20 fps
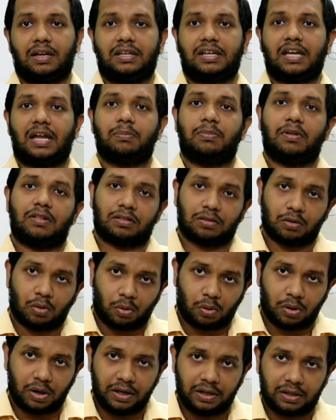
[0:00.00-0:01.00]
It can be
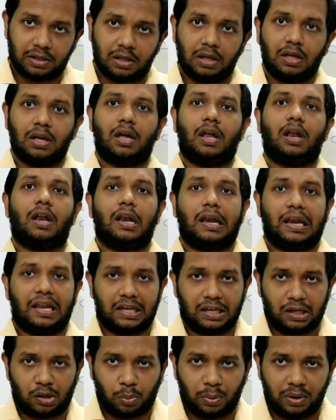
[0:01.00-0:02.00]
solid,
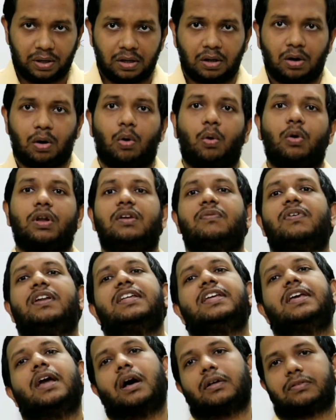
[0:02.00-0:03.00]
liquid, or
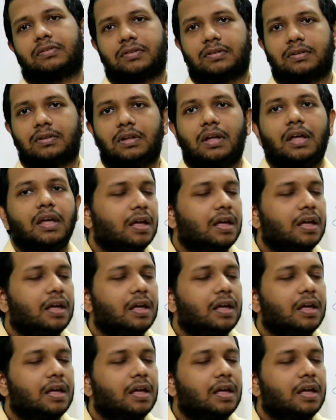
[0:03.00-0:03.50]
even gas.